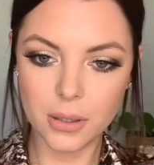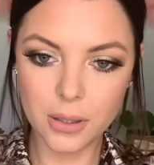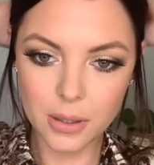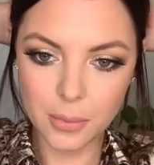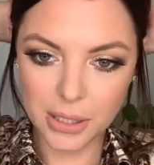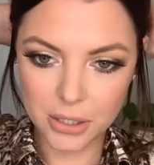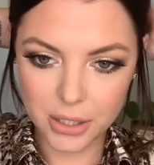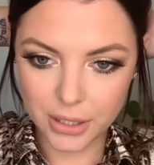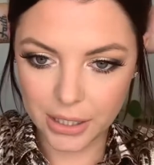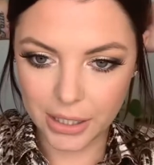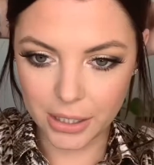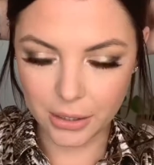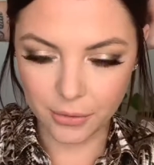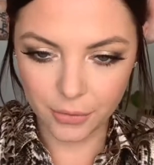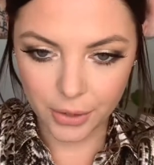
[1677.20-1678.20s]
I'm actually thinking
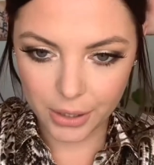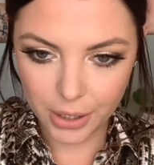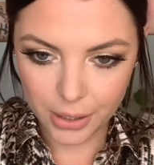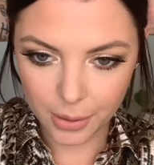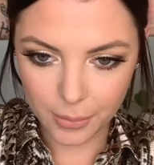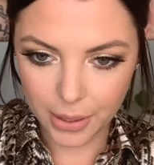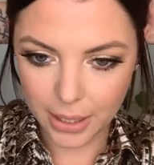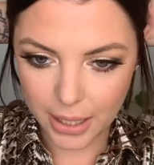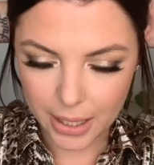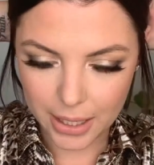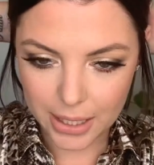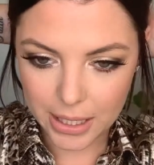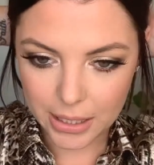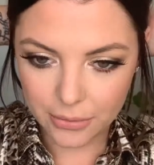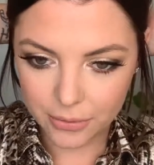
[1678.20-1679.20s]
of cutting my hair
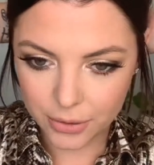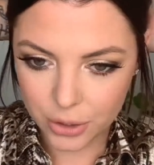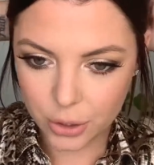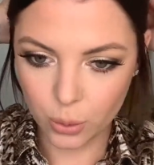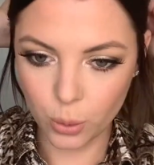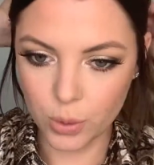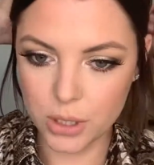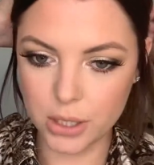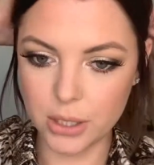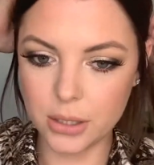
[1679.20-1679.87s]
even shorter,